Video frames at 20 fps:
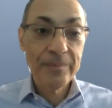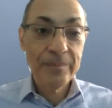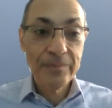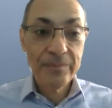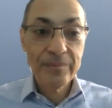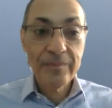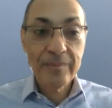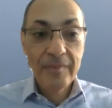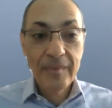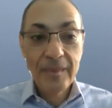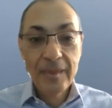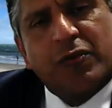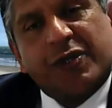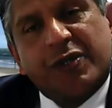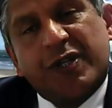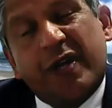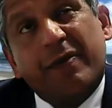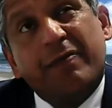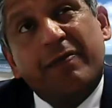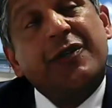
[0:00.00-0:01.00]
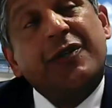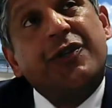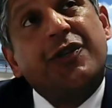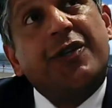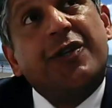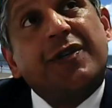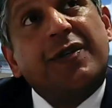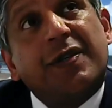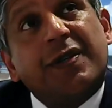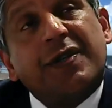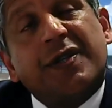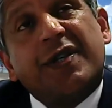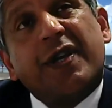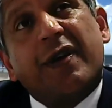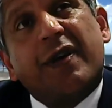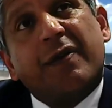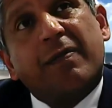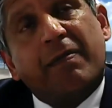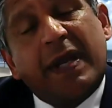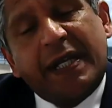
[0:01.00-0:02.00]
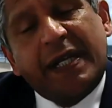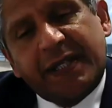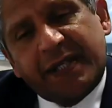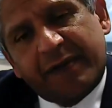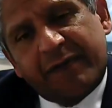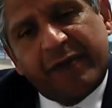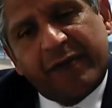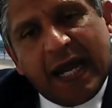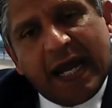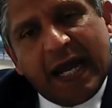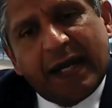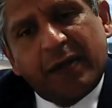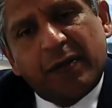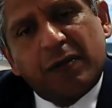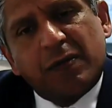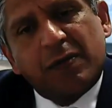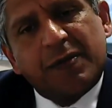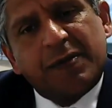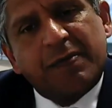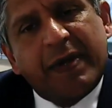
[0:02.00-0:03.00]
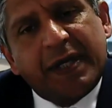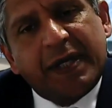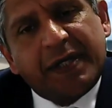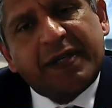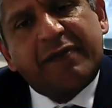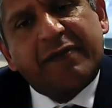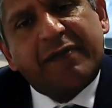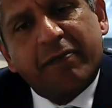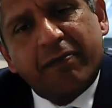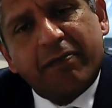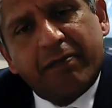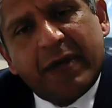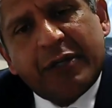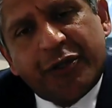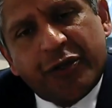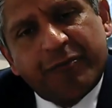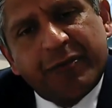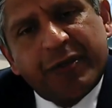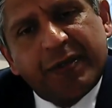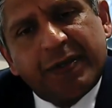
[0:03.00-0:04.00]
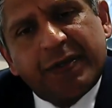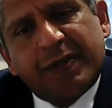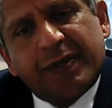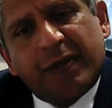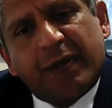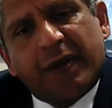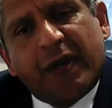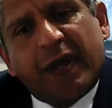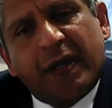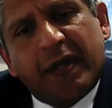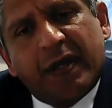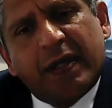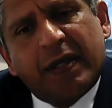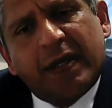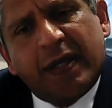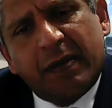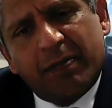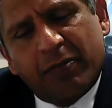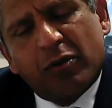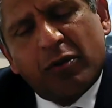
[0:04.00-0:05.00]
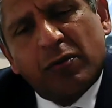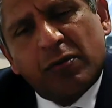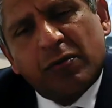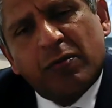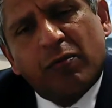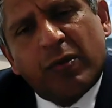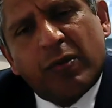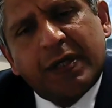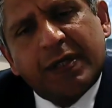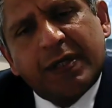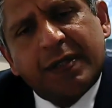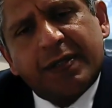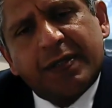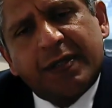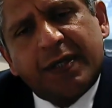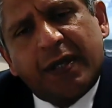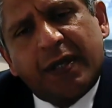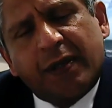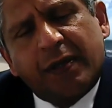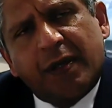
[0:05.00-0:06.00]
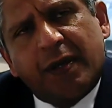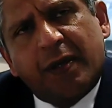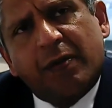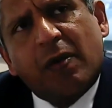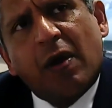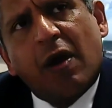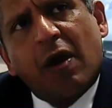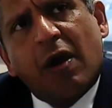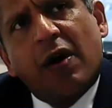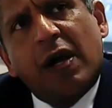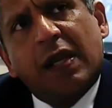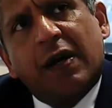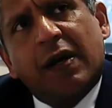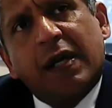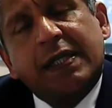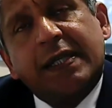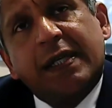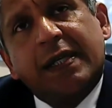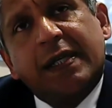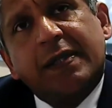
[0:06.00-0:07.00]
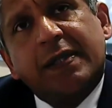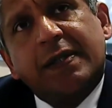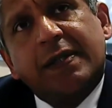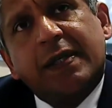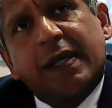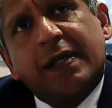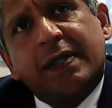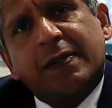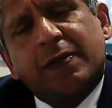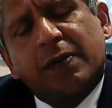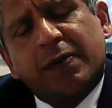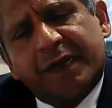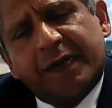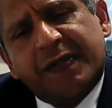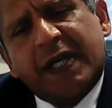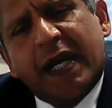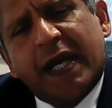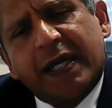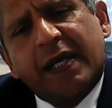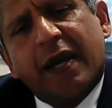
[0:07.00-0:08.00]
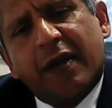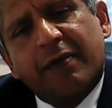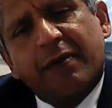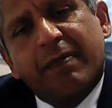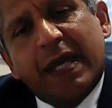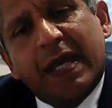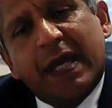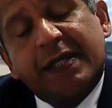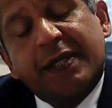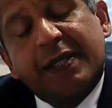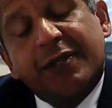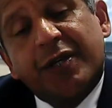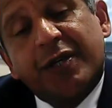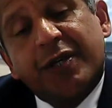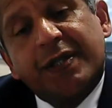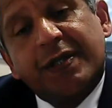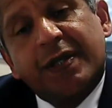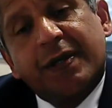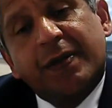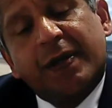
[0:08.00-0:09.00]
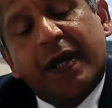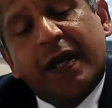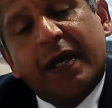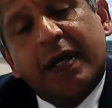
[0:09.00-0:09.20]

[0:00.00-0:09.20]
You also mentioned so many different angles, many different measurements, okay? The important ones you highlighted as sort of take-home messages, okay?